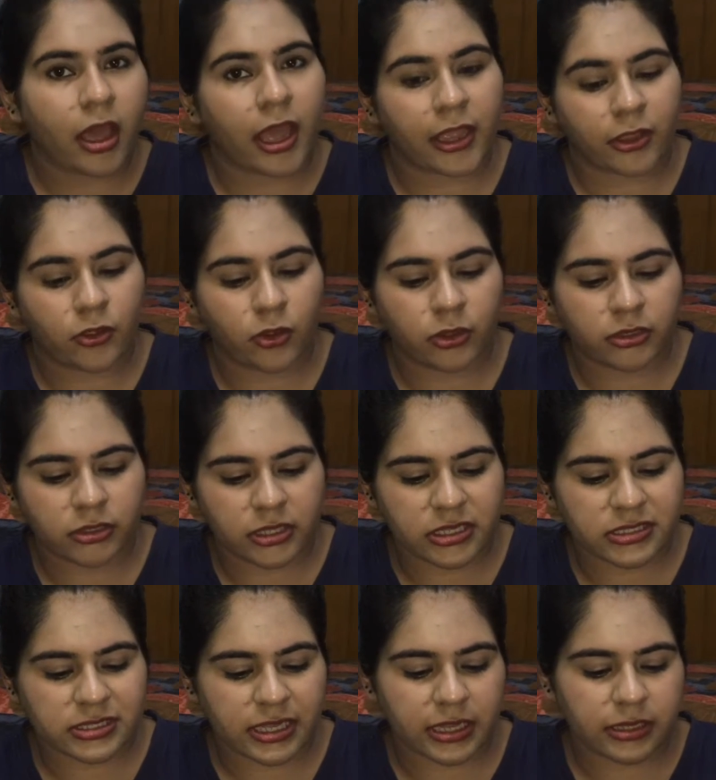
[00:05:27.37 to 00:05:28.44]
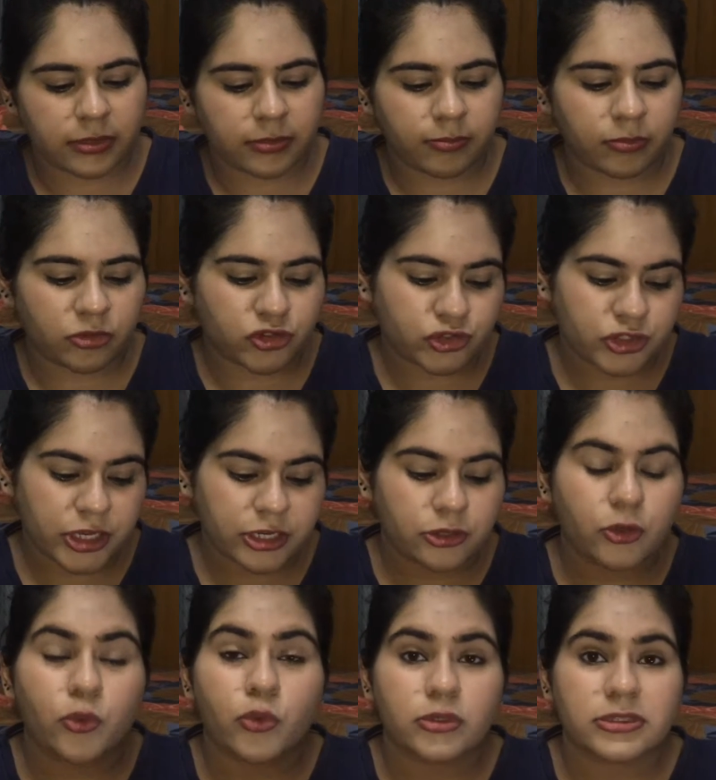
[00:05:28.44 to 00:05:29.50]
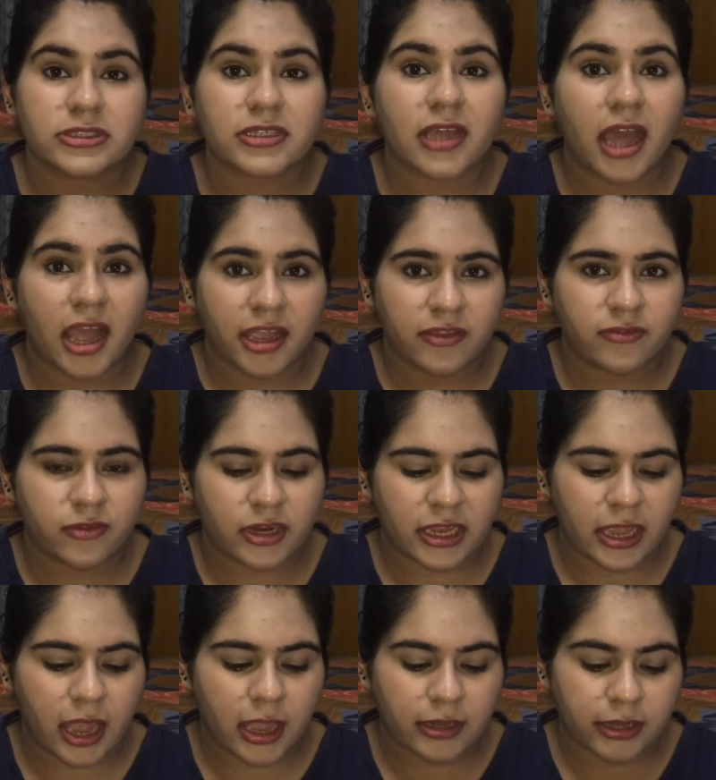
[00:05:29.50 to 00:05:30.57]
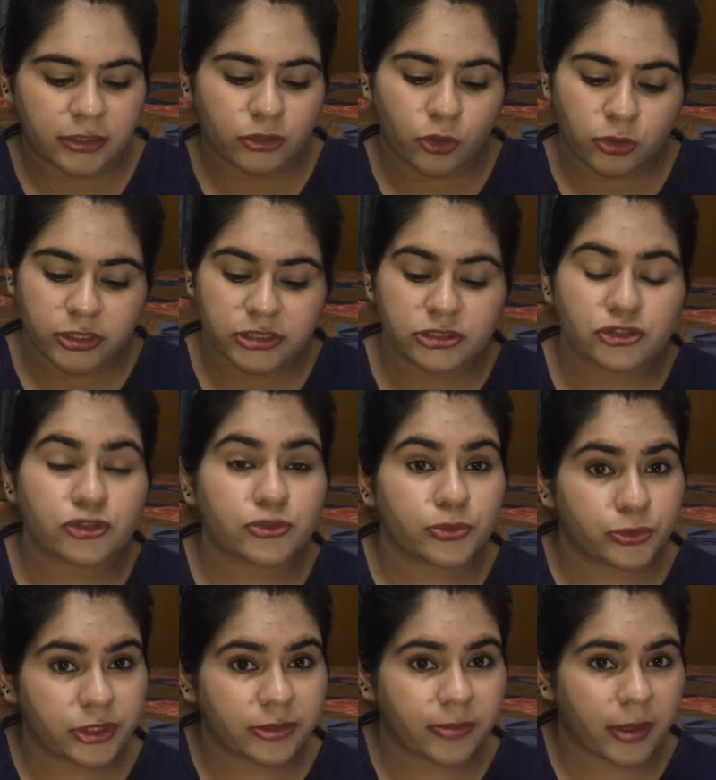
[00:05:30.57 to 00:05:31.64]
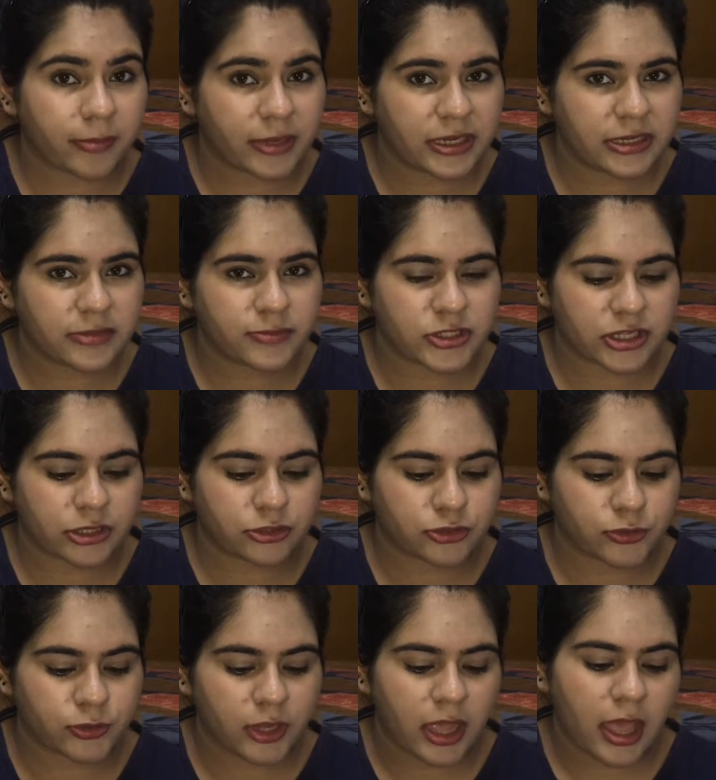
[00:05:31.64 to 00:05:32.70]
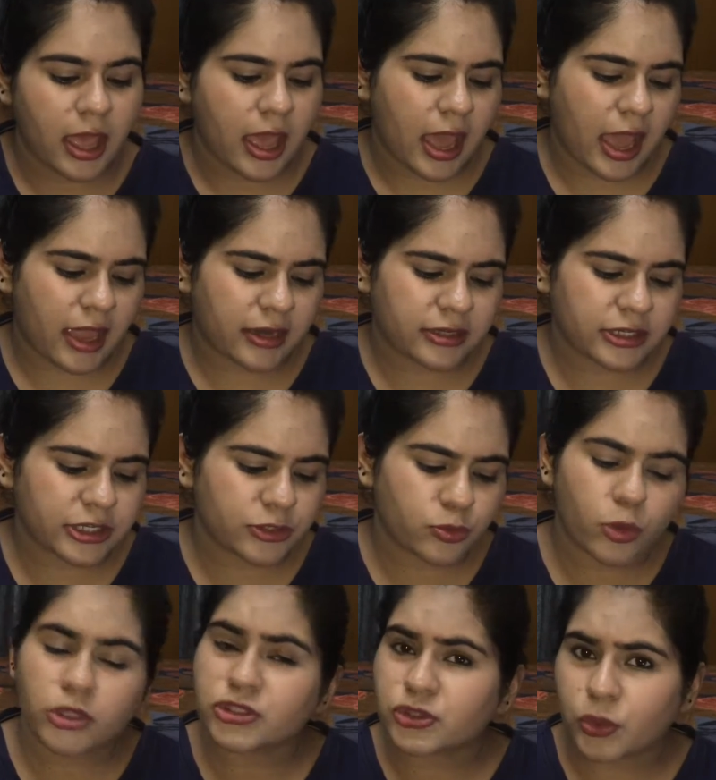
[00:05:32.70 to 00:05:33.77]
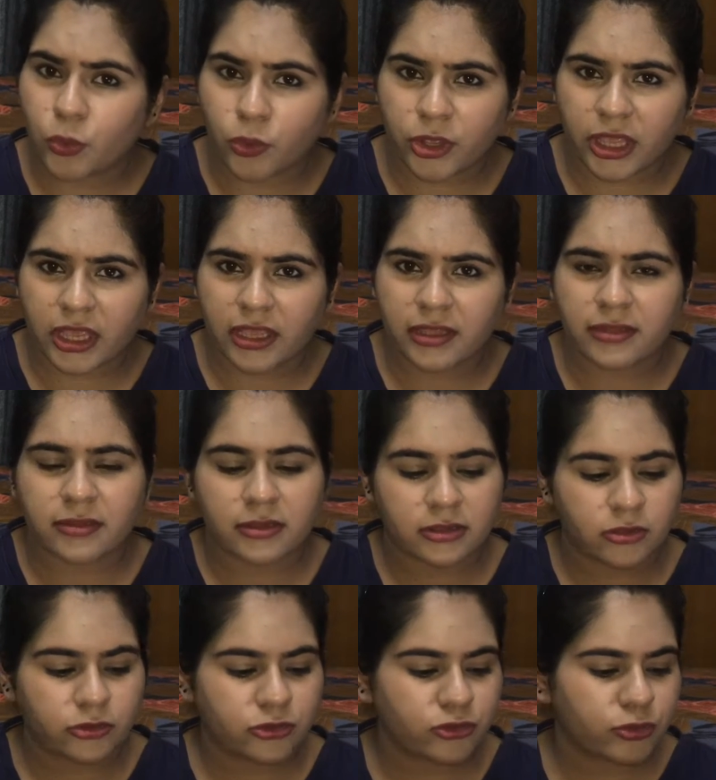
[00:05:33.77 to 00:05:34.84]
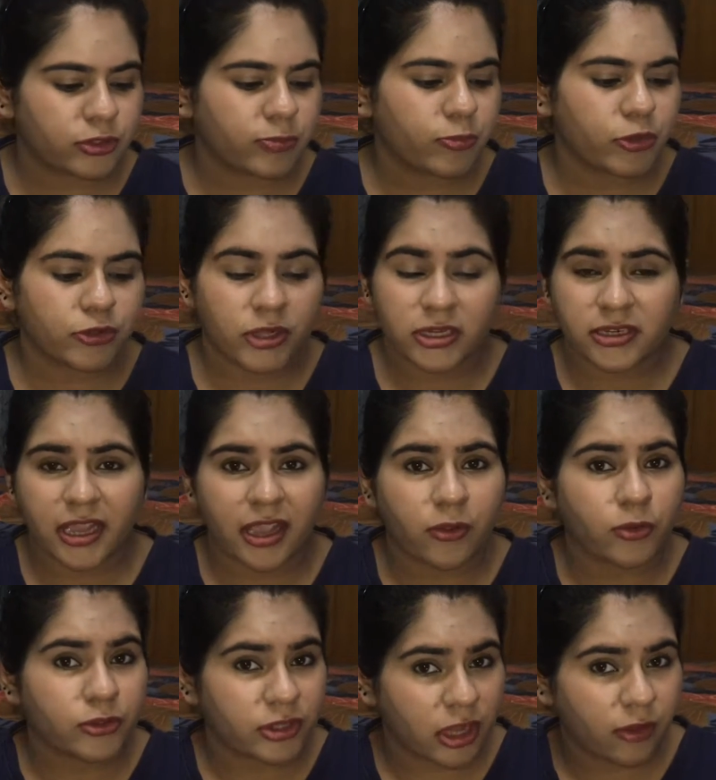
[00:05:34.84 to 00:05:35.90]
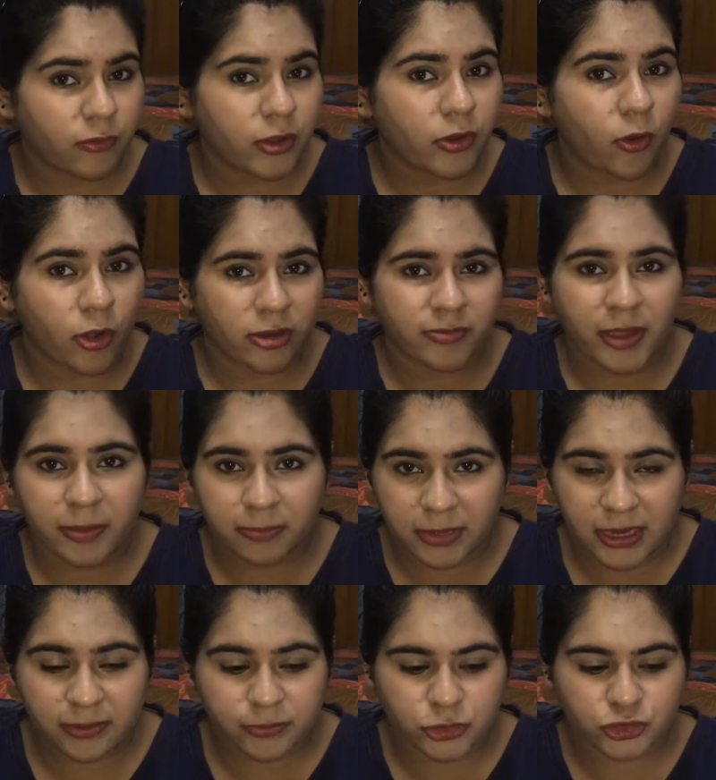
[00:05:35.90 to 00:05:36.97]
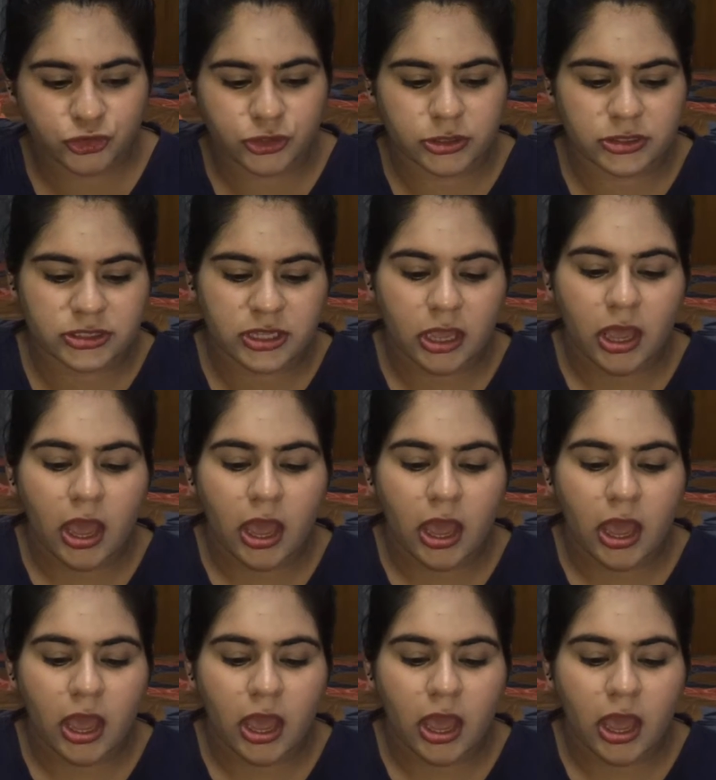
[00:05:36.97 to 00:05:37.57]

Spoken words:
I got this in shade Golden Ivory and I thought it suited my medium skin tone and it was okay, so the product could cover all my blemishes.